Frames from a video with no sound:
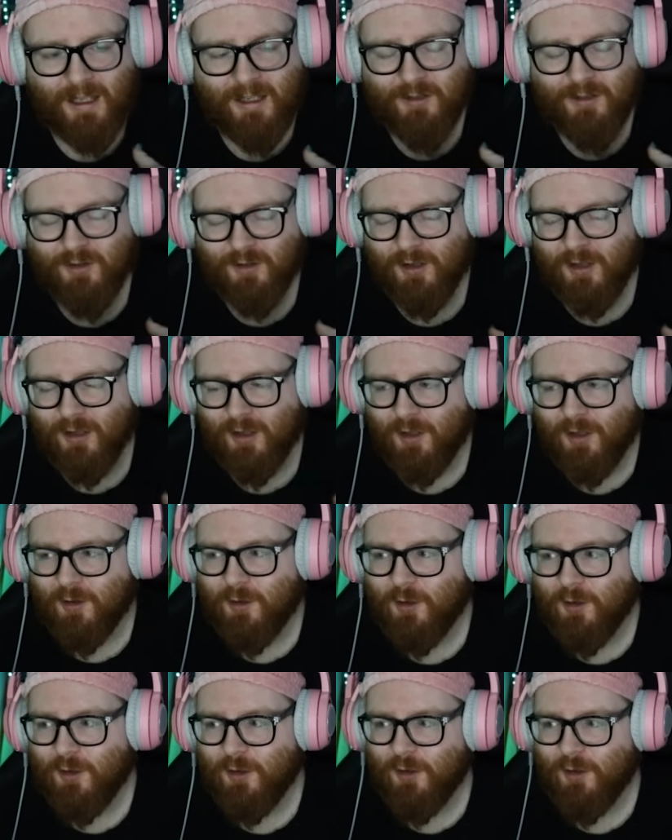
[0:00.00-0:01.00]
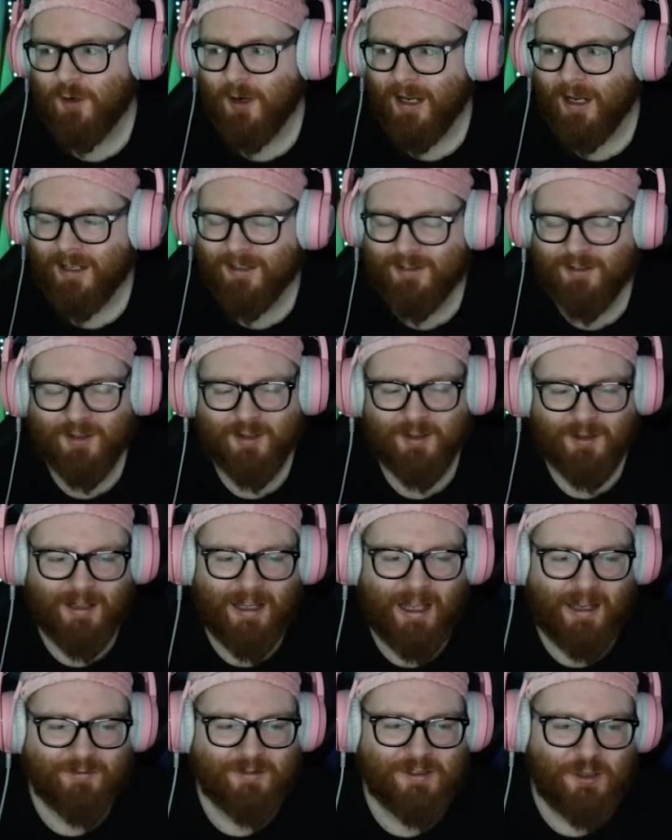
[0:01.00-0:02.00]
is, I had to
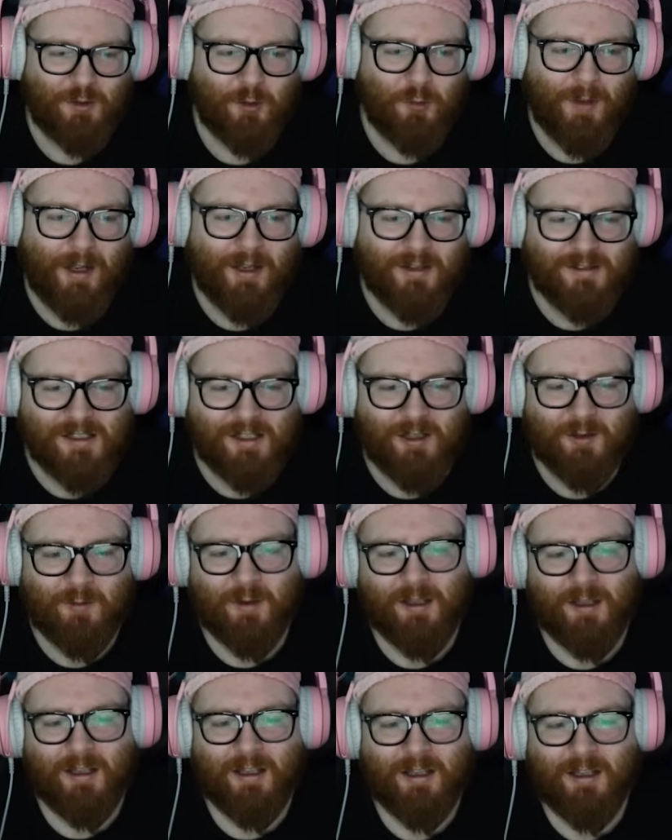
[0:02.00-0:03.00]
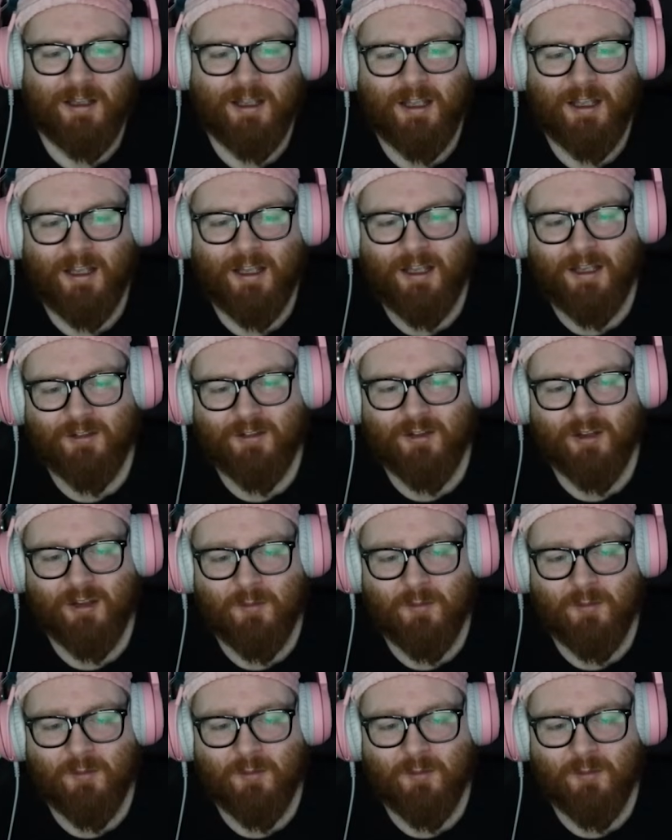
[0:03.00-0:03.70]
laugh to you about it, is that